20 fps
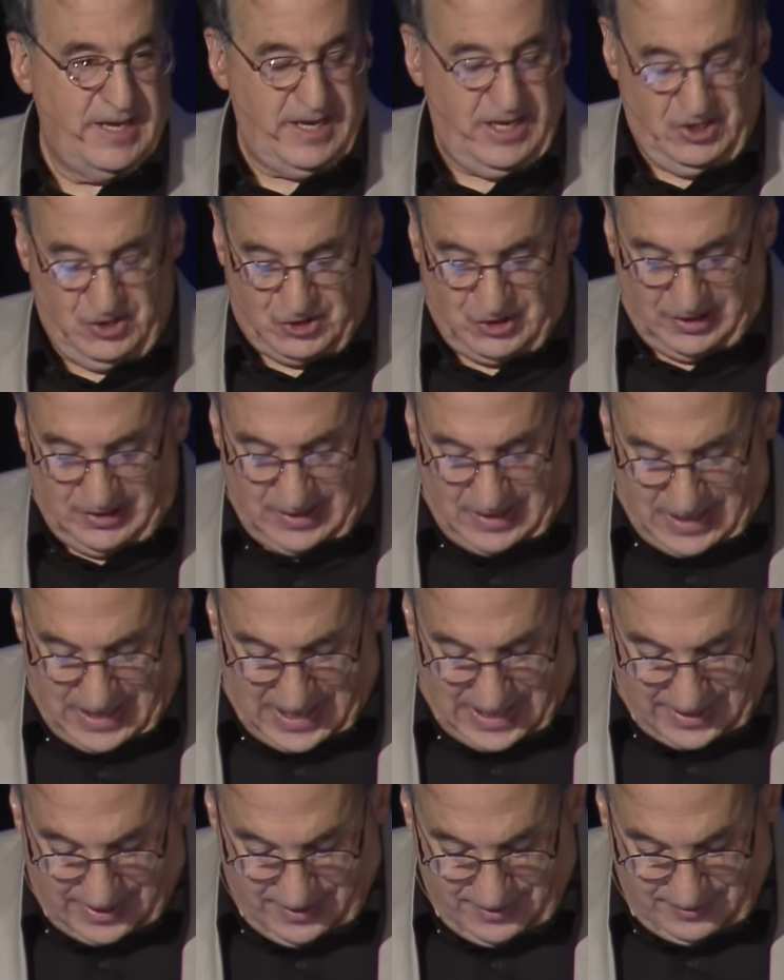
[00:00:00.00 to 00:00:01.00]
In
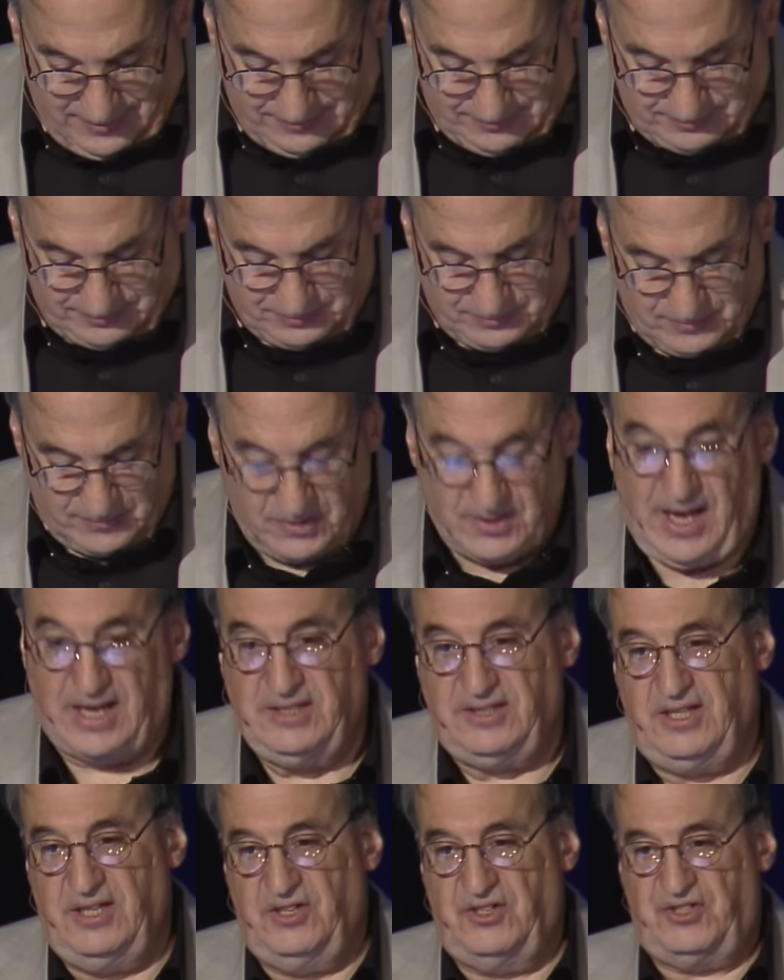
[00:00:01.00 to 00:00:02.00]
July
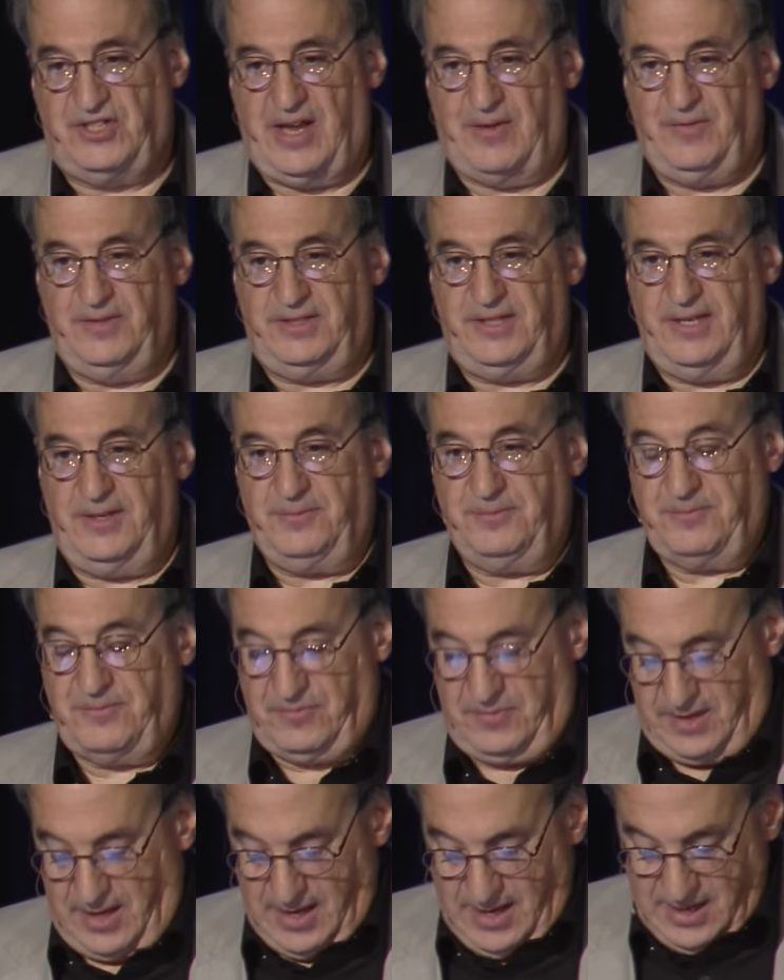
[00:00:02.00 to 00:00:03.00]
1917,
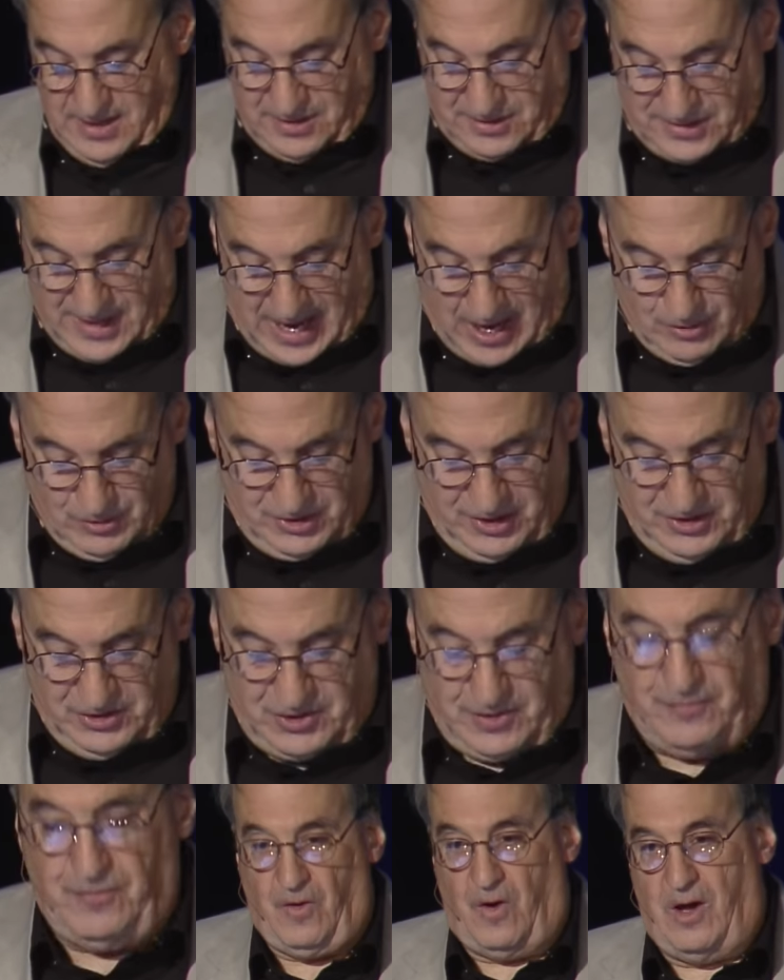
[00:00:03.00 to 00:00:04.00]

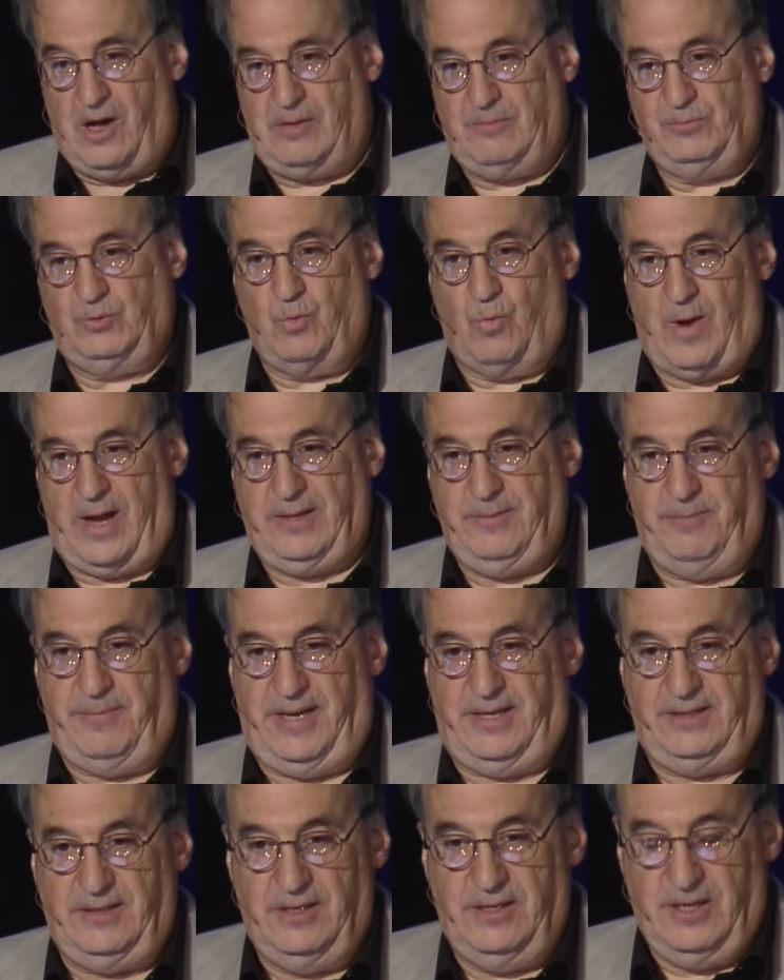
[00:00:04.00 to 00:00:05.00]
thousands armed white
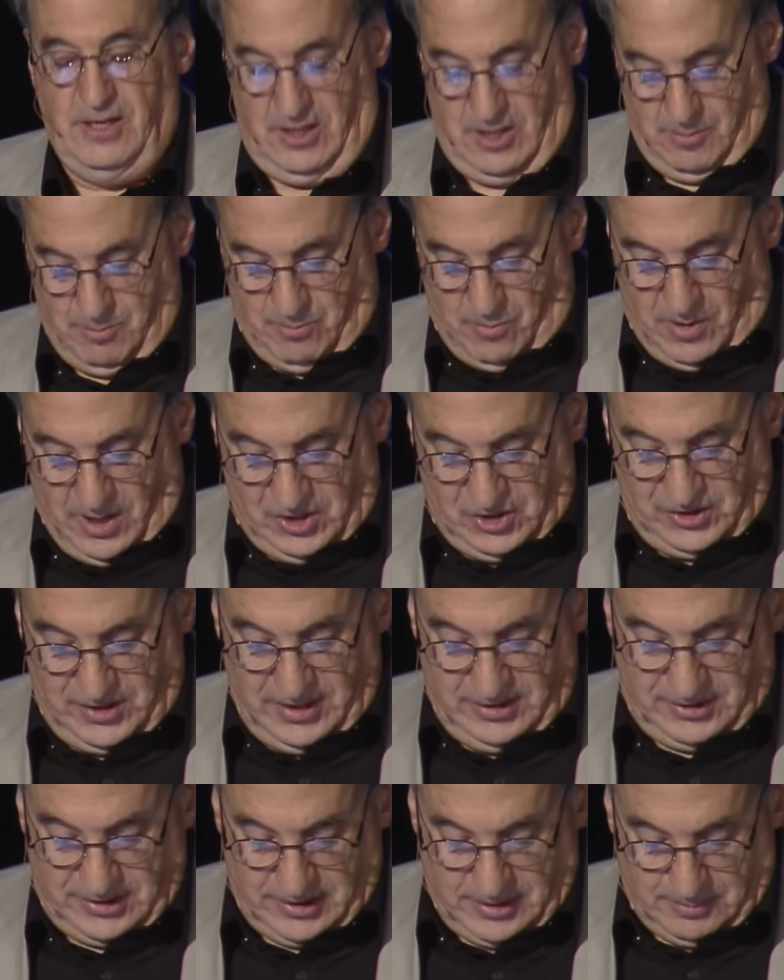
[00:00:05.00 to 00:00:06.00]
men marched
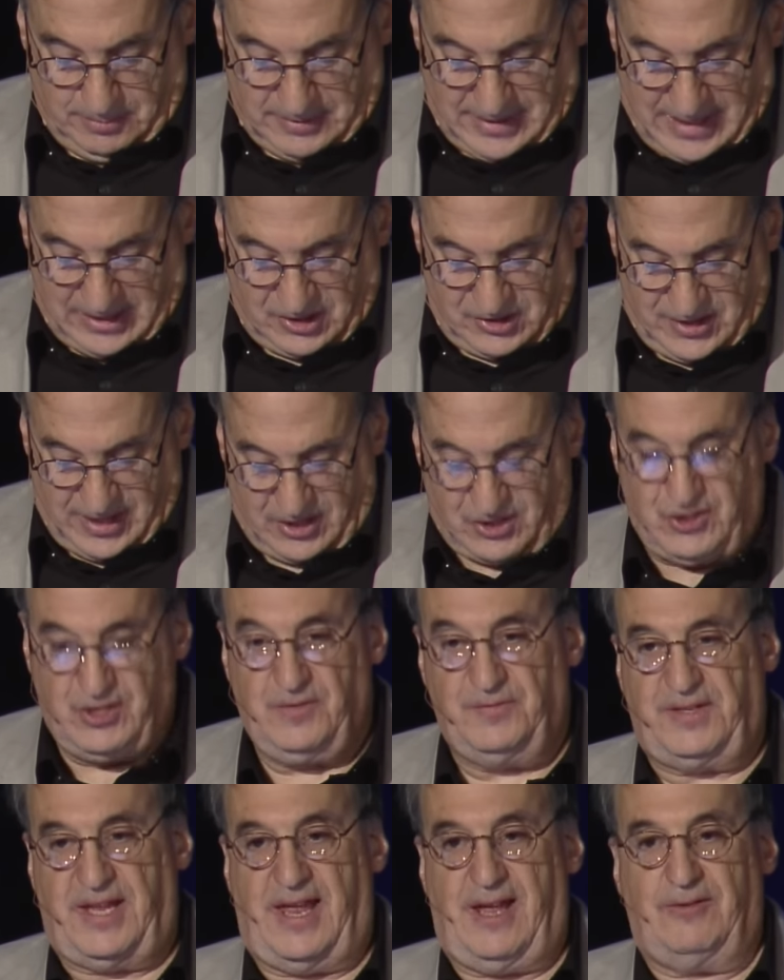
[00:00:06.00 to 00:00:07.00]
into the black section
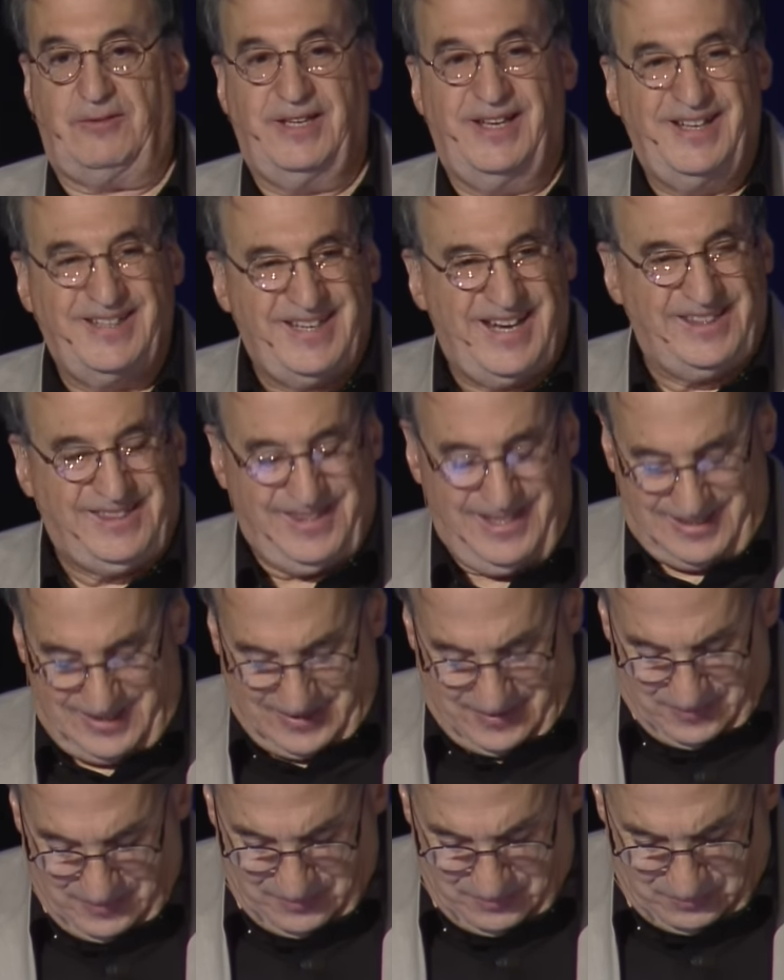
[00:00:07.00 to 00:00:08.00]
of town. Get this.